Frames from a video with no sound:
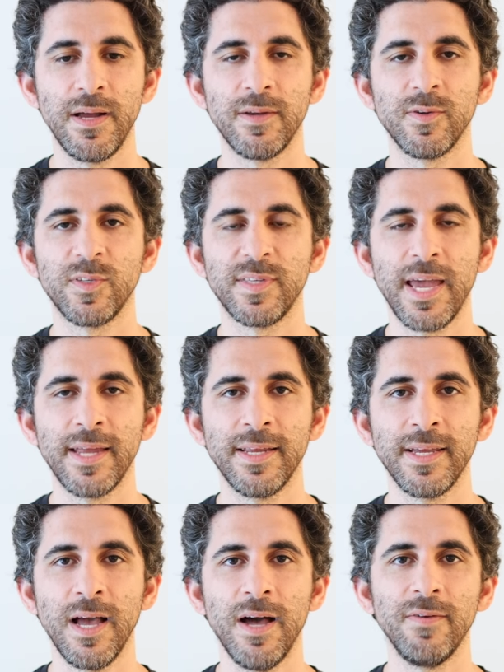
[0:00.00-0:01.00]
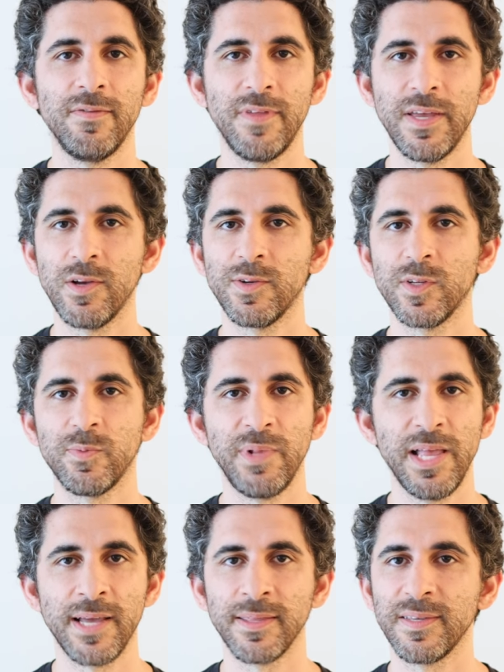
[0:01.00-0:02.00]
understanding of that you're just
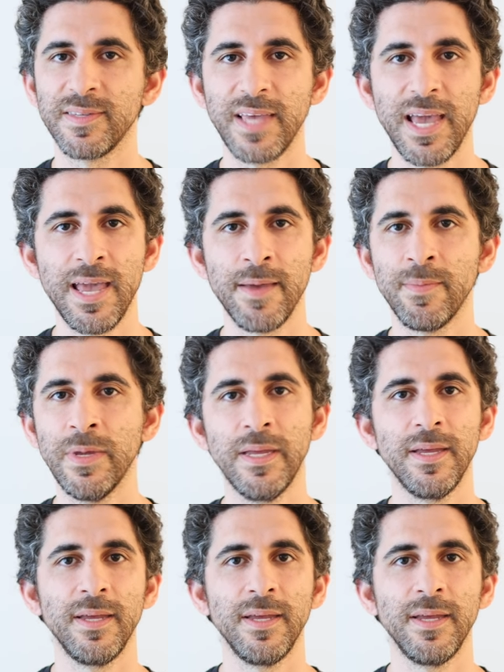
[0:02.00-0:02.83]
playing this game